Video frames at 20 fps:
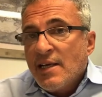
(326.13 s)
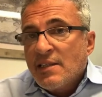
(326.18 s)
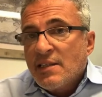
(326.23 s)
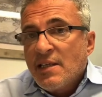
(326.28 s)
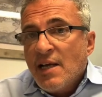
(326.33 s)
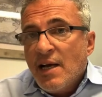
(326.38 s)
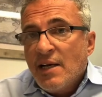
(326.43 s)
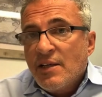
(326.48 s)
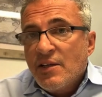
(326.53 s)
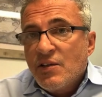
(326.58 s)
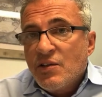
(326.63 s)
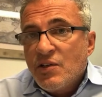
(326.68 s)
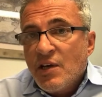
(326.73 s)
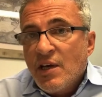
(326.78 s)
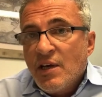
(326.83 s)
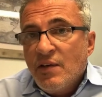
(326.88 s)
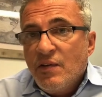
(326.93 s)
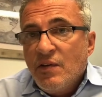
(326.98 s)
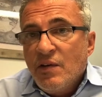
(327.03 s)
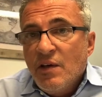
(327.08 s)
stock
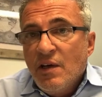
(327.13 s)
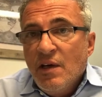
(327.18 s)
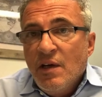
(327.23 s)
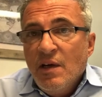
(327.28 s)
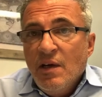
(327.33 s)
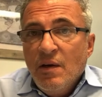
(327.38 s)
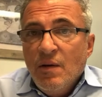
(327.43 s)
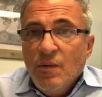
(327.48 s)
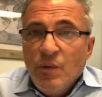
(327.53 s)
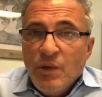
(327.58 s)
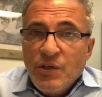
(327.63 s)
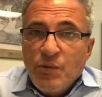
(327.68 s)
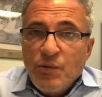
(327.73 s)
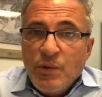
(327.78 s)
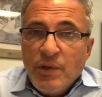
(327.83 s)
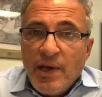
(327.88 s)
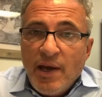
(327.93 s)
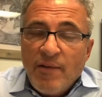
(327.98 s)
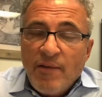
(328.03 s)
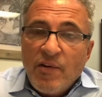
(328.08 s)
exchange, which
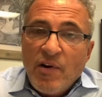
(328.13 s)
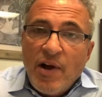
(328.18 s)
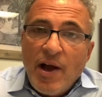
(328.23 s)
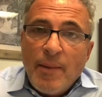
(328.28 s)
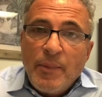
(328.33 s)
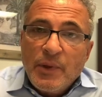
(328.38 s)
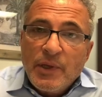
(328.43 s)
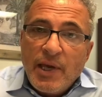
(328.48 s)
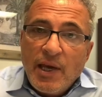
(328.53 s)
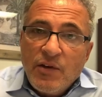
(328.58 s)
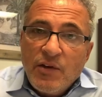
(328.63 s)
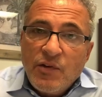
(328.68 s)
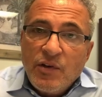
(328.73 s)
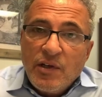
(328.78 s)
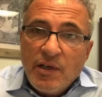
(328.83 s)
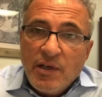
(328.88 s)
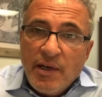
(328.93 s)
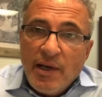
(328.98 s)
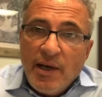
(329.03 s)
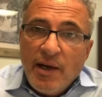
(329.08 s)
we have our application
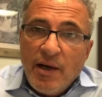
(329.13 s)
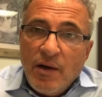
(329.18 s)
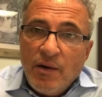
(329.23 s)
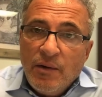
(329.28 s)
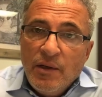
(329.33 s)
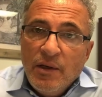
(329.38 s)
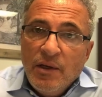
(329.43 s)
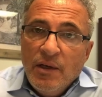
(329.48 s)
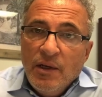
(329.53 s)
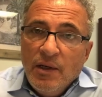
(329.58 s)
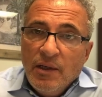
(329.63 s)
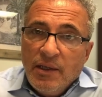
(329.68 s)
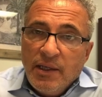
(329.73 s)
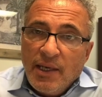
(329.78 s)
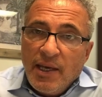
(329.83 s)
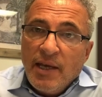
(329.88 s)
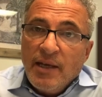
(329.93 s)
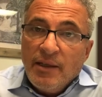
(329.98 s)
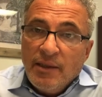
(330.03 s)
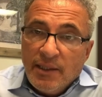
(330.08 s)
in now to
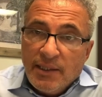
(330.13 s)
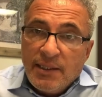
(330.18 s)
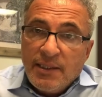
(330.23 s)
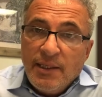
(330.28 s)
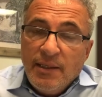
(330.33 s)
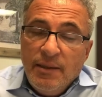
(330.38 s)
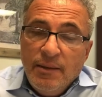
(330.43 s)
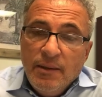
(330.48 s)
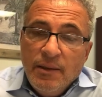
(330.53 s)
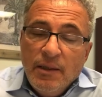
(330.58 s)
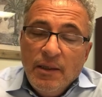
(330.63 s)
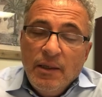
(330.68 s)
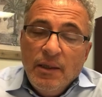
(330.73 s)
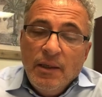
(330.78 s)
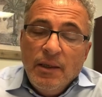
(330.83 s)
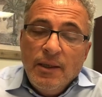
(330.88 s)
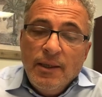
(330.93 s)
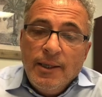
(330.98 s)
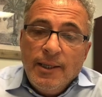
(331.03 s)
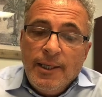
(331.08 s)
get it listed.
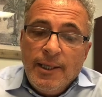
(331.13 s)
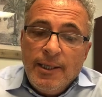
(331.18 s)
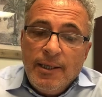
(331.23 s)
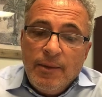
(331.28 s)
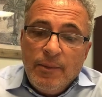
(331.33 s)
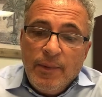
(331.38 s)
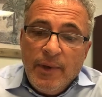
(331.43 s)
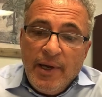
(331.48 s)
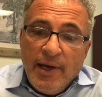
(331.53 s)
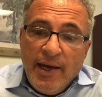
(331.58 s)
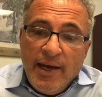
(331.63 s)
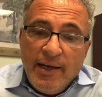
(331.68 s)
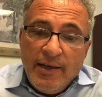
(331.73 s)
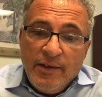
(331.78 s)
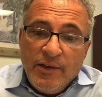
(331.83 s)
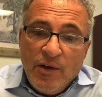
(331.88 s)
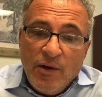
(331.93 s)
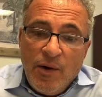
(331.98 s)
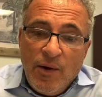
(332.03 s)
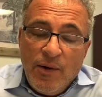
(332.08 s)

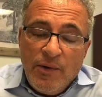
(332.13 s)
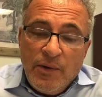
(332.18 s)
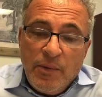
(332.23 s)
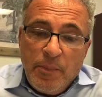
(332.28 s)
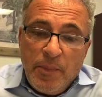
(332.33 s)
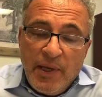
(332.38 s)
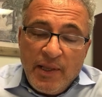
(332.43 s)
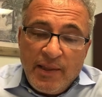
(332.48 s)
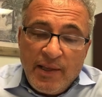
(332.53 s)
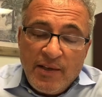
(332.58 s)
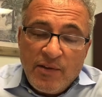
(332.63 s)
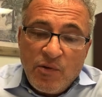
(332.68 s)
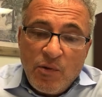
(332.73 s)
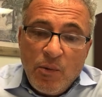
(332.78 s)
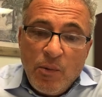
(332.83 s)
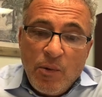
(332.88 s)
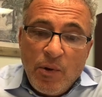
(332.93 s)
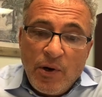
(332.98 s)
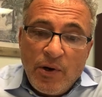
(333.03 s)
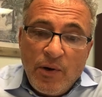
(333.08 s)
And, you know, the big things we'll
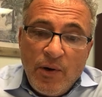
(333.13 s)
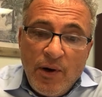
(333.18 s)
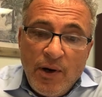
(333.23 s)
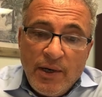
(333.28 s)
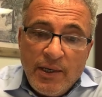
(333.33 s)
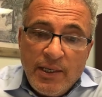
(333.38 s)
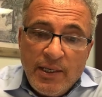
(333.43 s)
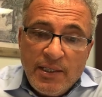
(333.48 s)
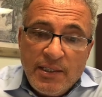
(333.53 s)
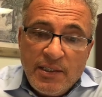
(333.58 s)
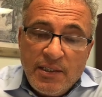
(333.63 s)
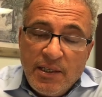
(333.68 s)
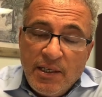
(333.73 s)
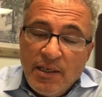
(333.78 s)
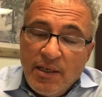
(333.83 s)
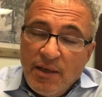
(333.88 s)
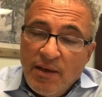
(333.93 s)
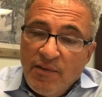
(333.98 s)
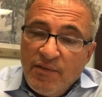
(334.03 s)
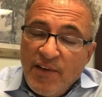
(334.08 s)
work on is
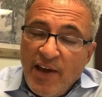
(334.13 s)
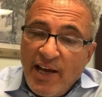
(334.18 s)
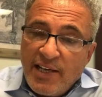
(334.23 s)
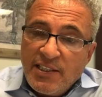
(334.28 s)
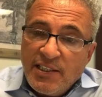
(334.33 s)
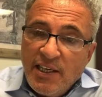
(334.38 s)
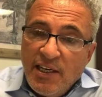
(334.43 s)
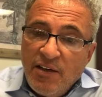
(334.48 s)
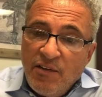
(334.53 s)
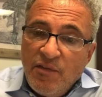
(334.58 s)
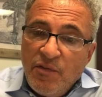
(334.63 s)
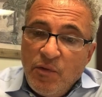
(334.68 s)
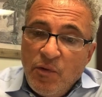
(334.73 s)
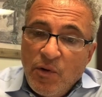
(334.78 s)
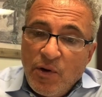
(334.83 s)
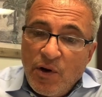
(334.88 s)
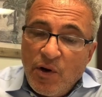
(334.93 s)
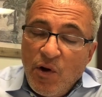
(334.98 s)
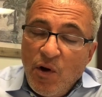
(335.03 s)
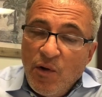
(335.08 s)
the vaccine
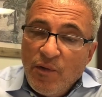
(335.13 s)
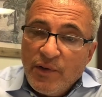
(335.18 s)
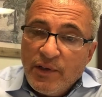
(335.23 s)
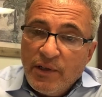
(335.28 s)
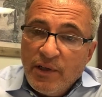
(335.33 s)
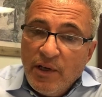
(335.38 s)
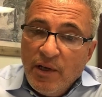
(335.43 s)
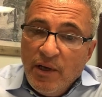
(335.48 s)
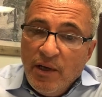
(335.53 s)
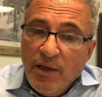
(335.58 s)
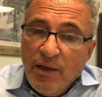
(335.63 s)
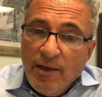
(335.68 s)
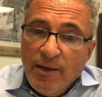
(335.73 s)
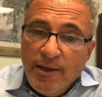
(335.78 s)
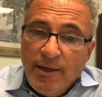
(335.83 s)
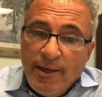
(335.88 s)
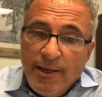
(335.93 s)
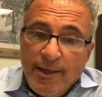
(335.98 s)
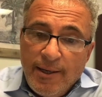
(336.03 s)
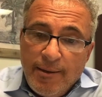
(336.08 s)
for
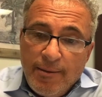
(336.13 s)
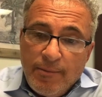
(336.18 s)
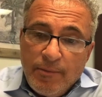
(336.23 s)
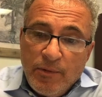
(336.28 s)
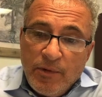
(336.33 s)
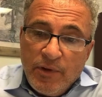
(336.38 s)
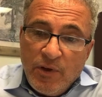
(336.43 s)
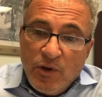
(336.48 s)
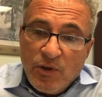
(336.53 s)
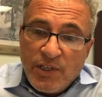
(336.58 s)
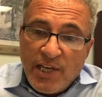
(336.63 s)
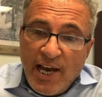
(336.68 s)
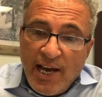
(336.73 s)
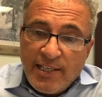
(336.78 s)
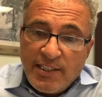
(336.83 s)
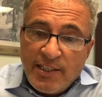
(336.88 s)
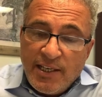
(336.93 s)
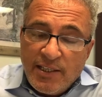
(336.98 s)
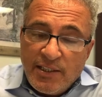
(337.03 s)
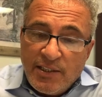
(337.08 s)
COVID. Those
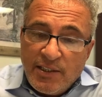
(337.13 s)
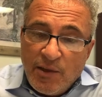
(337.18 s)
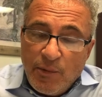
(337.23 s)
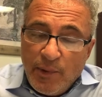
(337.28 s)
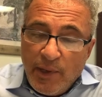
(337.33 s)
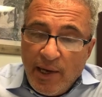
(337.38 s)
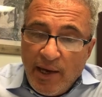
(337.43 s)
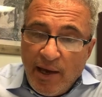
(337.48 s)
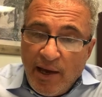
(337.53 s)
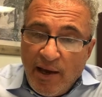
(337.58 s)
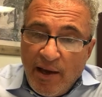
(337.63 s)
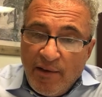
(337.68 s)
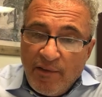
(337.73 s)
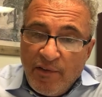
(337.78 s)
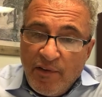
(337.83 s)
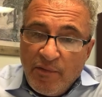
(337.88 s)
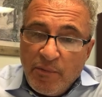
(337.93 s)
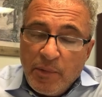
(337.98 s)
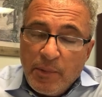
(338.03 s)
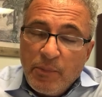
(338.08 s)
assets that we have
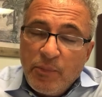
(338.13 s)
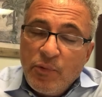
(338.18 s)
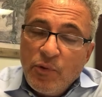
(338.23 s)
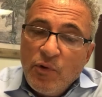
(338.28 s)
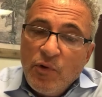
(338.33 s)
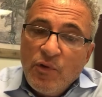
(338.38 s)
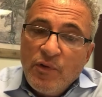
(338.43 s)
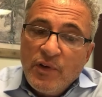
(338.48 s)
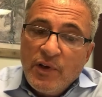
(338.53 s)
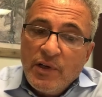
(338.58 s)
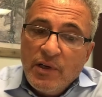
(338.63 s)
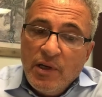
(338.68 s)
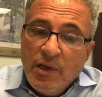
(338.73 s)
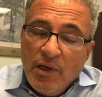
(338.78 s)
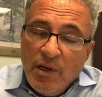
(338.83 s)
been proven